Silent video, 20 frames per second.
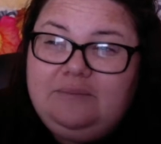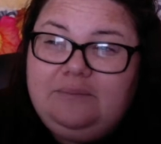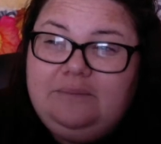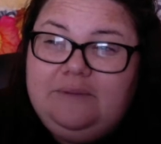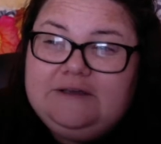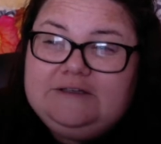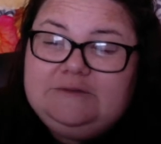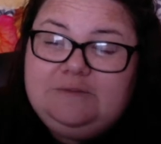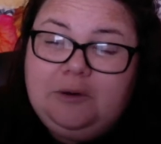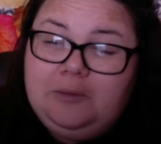
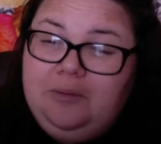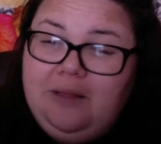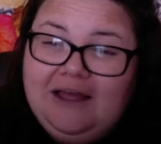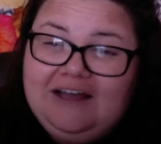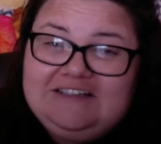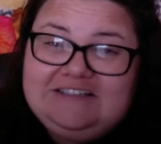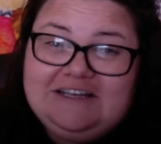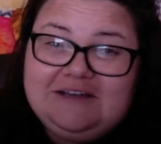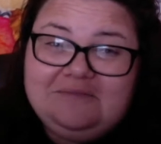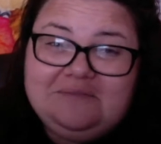is
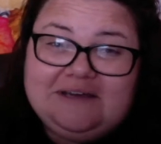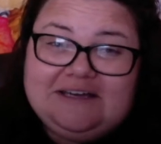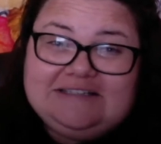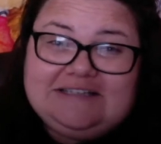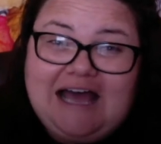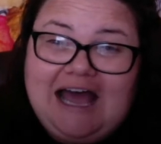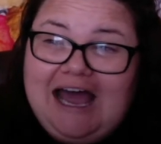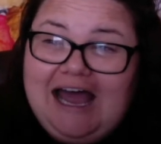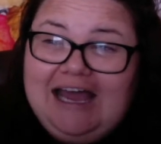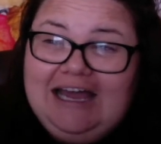perplexing because
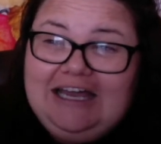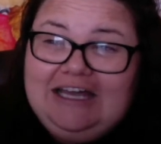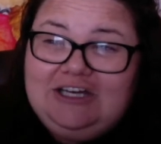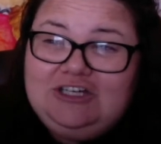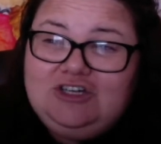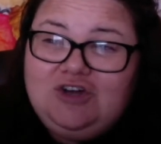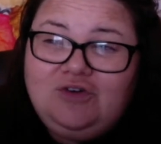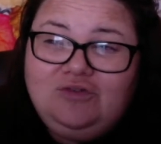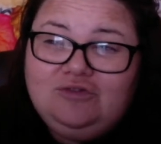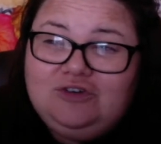i
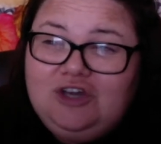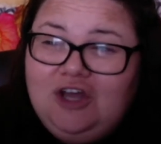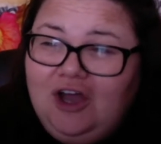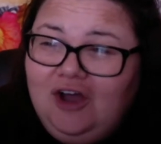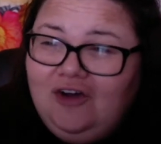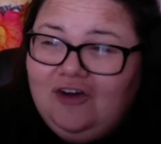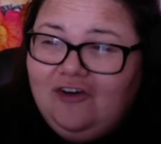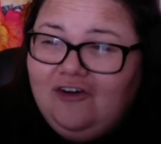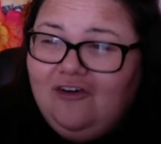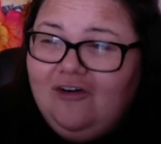don't
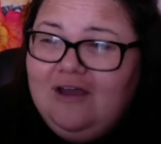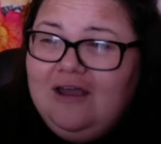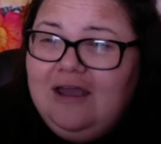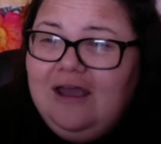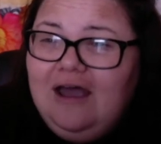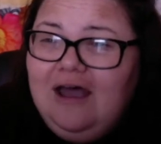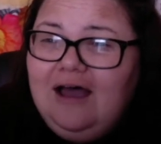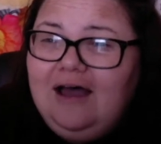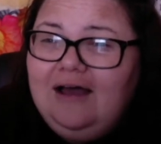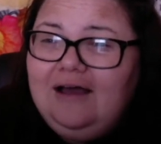know
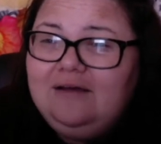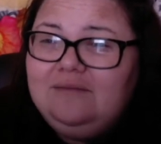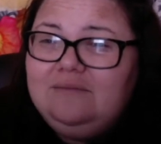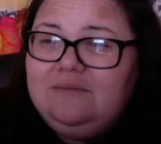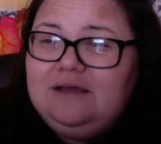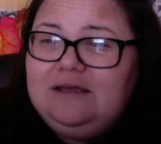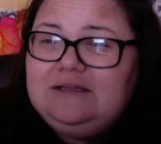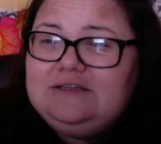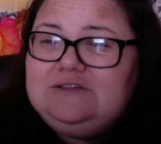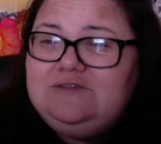um,
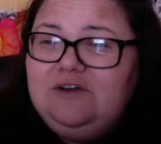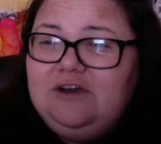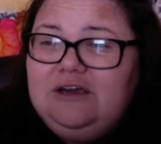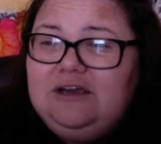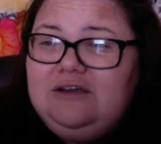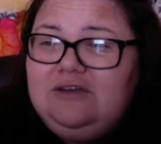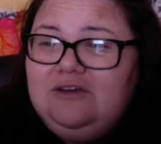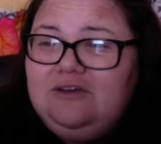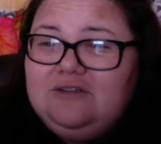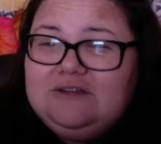it's very
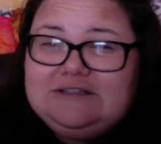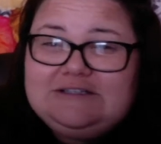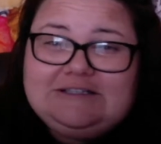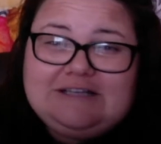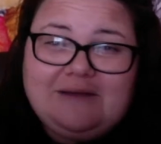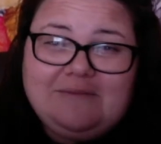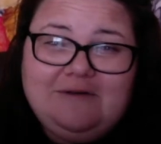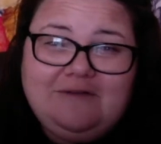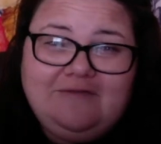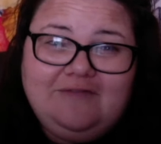clear that
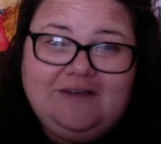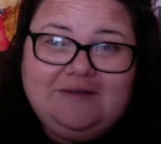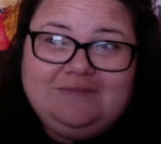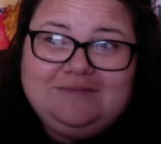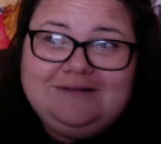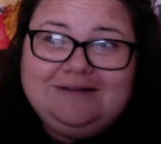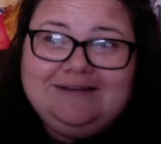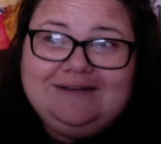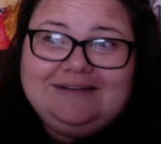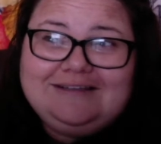some of them
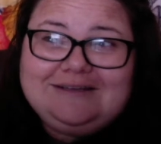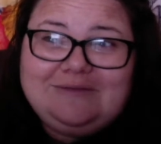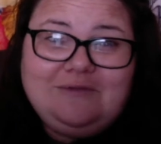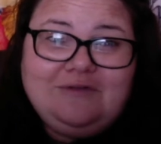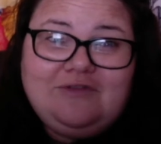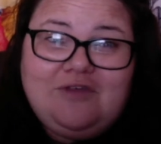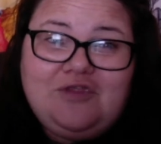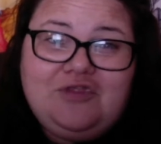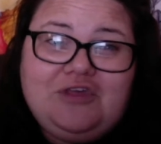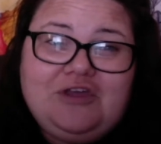some
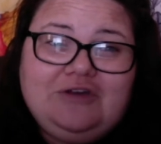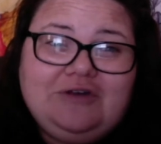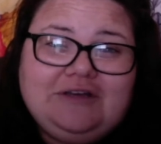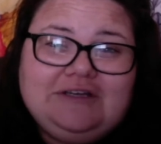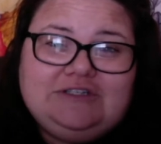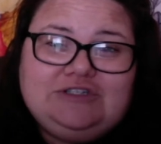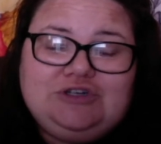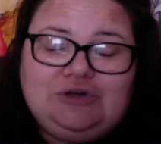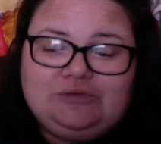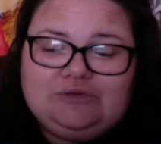of the
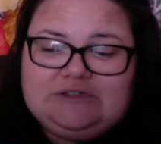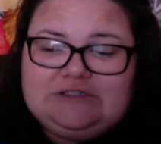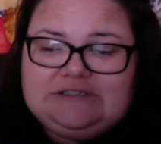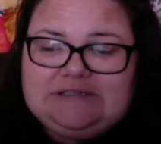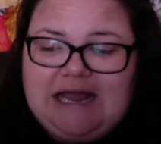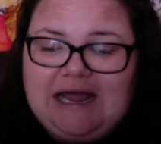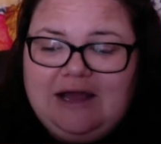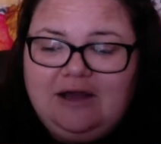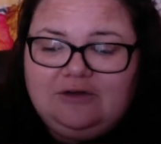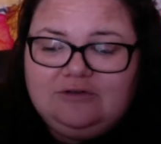theories don't
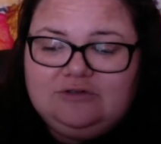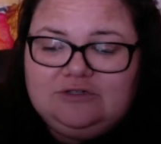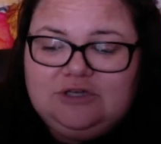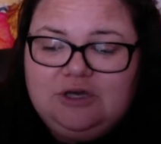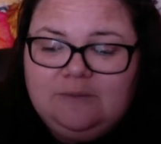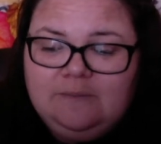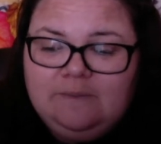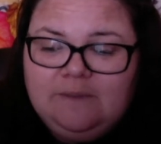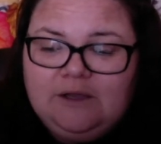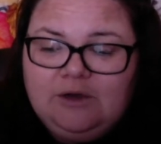sound
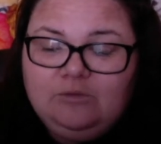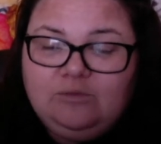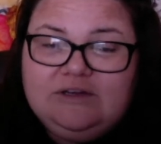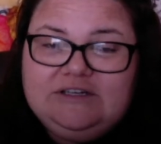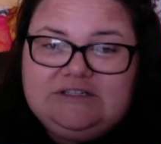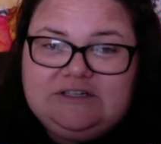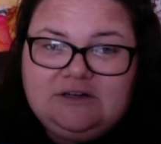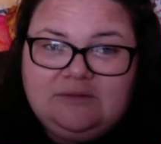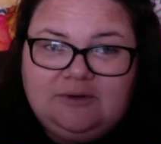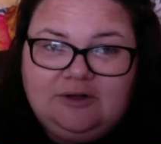
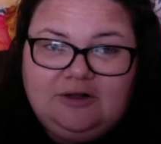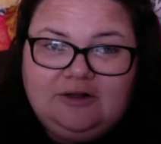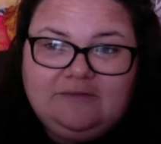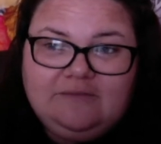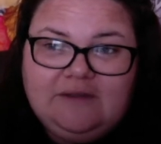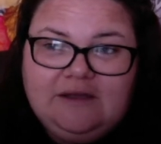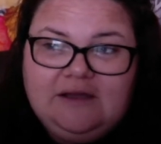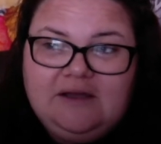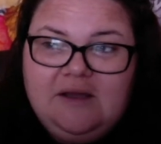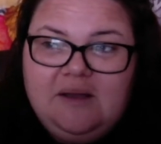
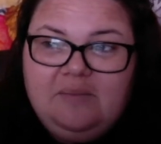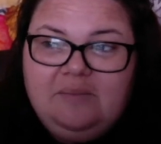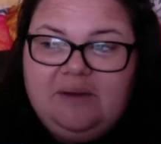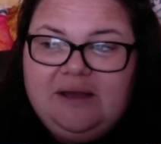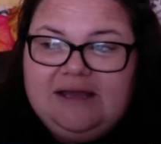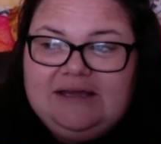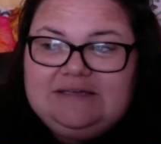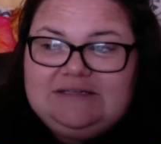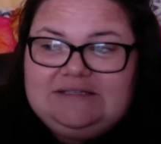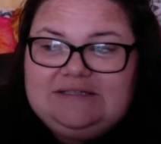reasonable
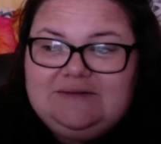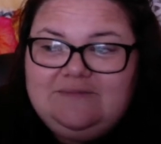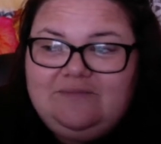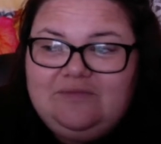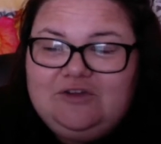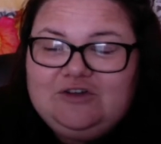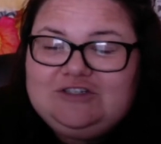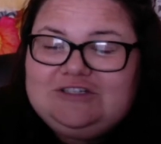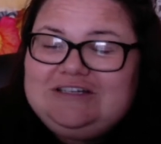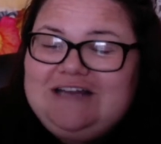but
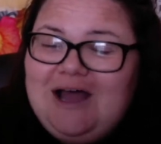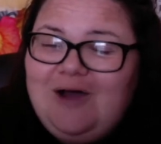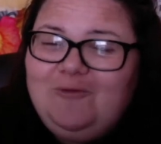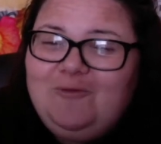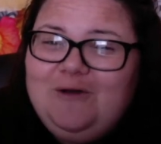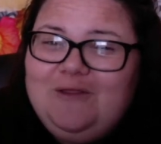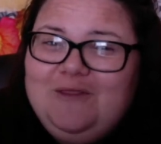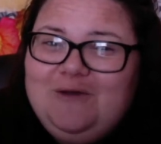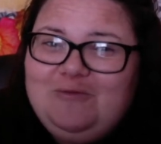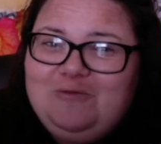there's not
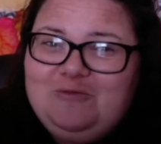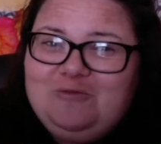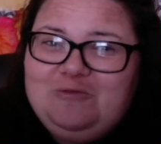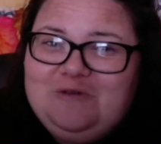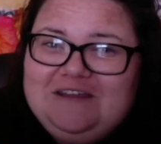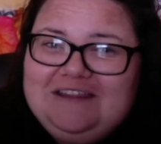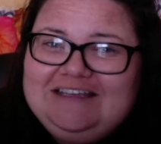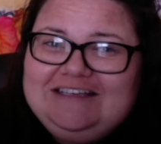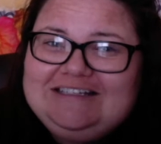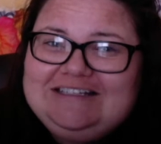one that
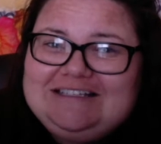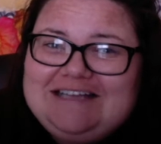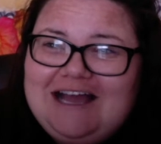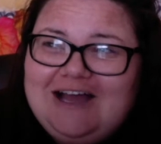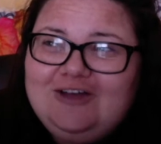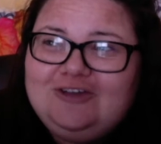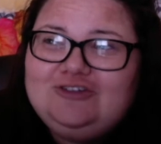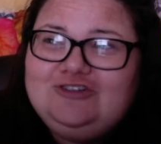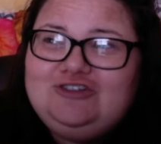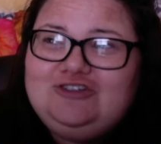really
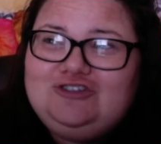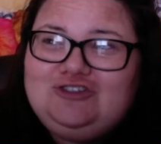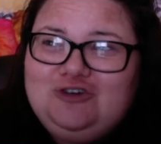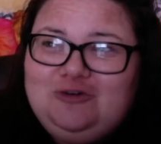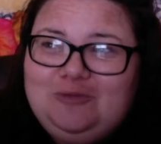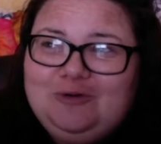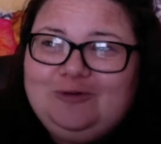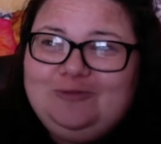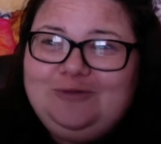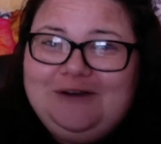sounds
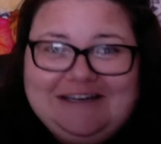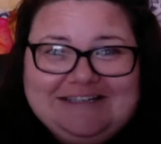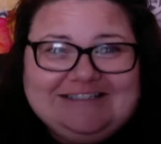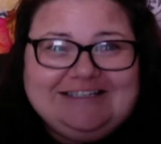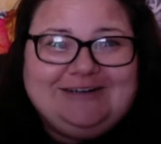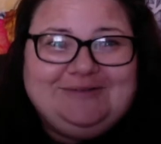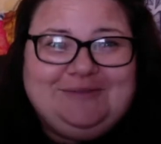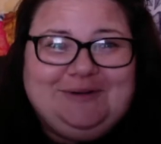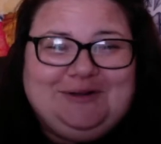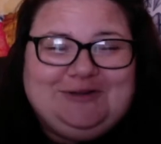super
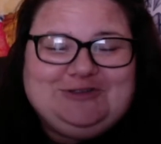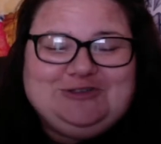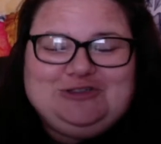reasonable.